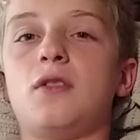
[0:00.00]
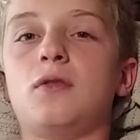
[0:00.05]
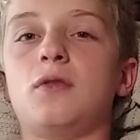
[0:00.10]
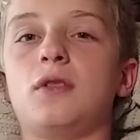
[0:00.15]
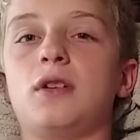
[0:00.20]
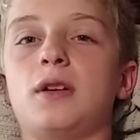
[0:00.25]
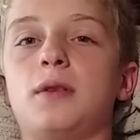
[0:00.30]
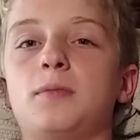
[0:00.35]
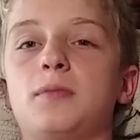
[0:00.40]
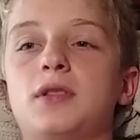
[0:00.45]

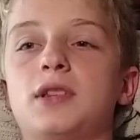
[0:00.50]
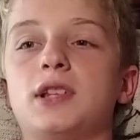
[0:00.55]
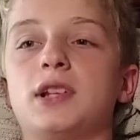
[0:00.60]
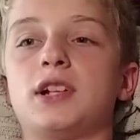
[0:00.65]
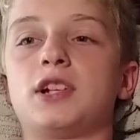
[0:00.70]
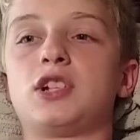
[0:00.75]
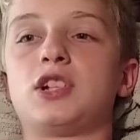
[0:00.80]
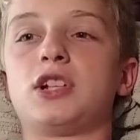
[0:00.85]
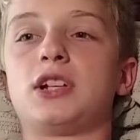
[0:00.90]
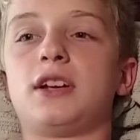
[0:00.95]
When I'm
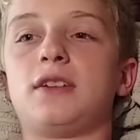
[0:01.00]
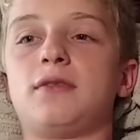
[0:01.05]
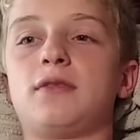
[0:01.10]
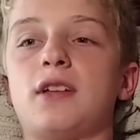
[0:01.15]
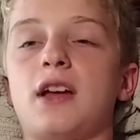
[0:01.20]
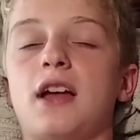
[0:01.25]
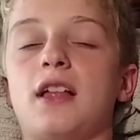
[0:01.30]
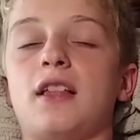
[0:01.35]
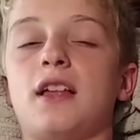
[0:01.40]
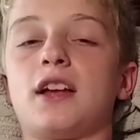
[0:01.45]
sick, she
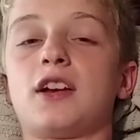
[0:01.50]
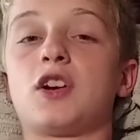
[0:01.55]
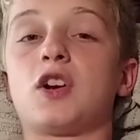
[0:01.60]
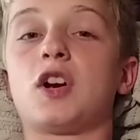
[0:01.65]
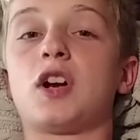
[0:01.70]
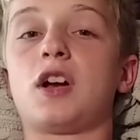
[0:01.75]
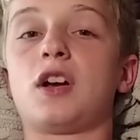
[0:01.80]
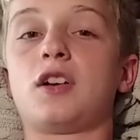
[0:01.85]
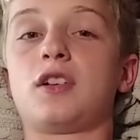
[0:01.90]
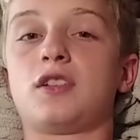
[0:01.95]
gives, I like
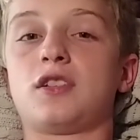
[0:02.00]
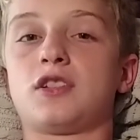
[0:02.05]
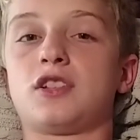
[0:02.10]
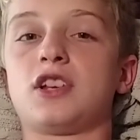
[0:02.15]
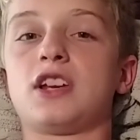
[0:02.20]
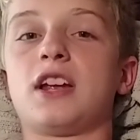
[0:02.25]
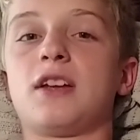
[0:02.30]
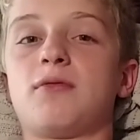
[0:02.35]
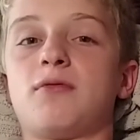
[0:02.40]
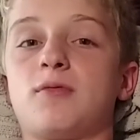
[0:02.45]
her hugs.
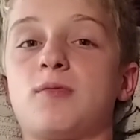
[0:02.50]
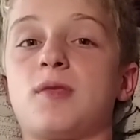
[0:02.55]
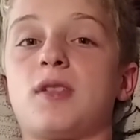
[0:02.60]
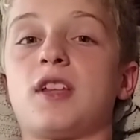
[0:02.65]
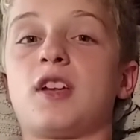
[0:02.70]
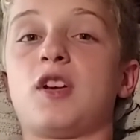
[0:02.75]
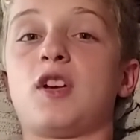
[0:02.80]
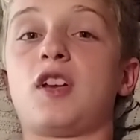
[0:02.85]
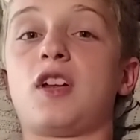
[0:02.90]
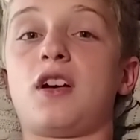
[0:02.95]
She gives
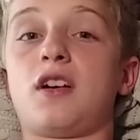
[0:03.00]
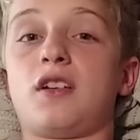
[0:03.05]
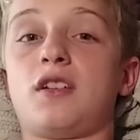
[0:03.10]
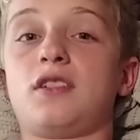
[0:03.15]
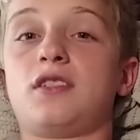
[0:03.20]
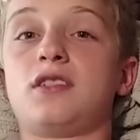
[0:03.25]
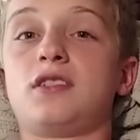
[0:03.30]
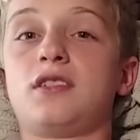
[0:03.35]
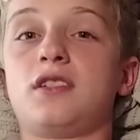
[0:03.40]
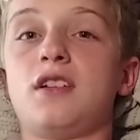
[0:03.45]
really good
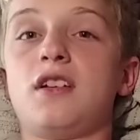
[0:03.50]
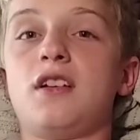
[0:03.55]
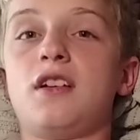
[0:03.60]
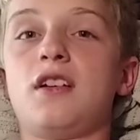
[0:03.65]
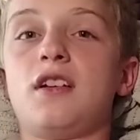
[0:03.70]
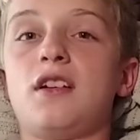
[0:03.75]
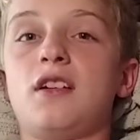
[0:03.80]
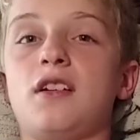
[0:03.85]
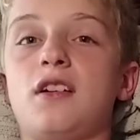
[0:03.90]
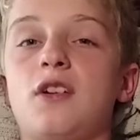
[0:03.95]
hugs.
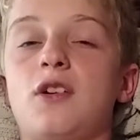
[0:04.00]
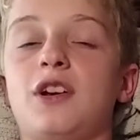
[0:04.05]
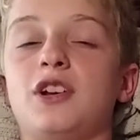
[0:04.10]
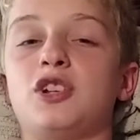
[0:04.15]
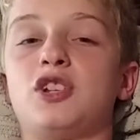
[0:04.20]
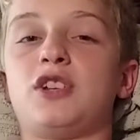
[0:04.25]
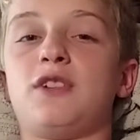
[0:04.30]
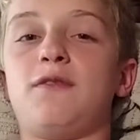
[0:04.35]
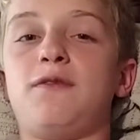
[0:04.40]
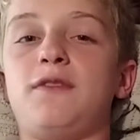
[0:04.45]
Oh,
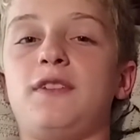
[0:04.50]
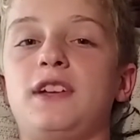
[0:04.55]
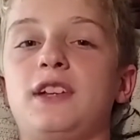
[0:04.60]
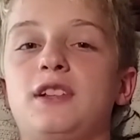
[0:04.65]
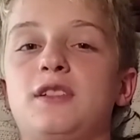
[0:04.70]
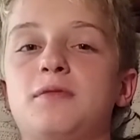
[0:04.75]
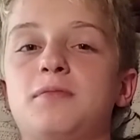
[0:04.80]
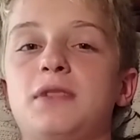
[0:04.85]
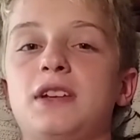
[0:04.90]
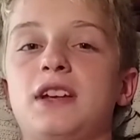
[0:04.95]
and she
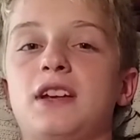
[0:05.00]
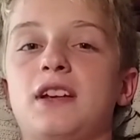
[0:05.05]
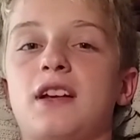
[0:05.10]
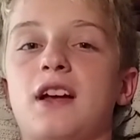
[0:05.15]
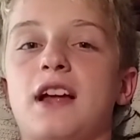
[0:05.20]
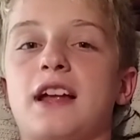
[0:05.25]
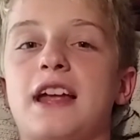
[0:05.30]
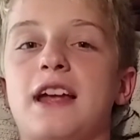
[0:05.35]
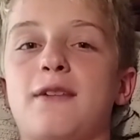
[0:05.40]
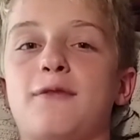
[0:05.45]
feeds me.
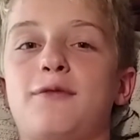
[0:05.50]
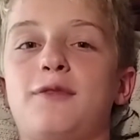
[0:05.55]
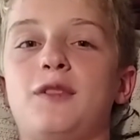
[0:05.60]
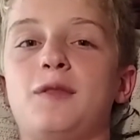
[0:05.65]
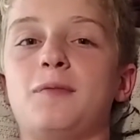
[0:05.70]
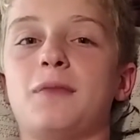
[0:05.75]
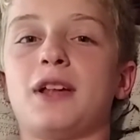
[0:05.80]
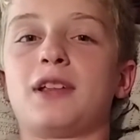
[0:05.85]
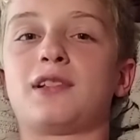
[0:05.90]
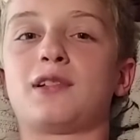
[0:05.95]
I can't
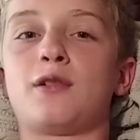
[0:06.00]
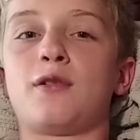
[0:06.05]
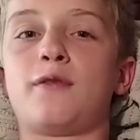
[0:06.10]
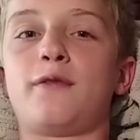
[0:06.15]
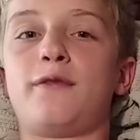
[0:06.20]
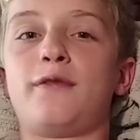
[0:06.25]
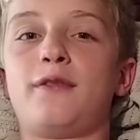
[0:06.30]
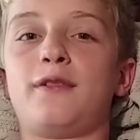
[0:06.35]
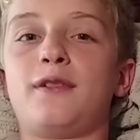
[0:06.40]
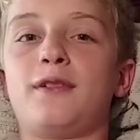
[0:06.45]
feed myself.
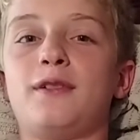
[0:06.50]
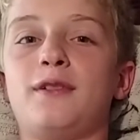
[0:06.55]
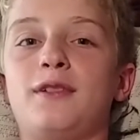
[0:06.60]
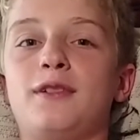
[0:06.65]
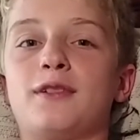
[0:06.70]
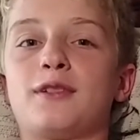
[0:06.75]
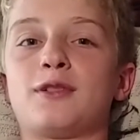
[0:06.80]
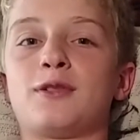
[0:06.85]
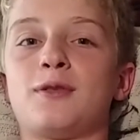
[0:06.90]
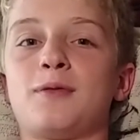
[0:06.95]

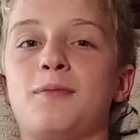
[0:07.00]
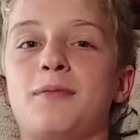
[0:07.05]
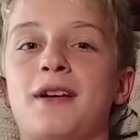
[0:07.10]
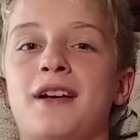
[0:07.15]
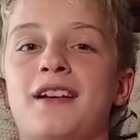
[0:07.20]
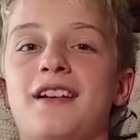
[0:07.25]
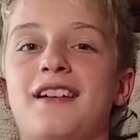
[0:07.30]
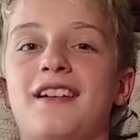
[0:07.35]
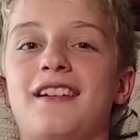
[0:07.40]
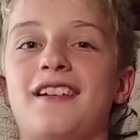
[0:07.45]
So bye.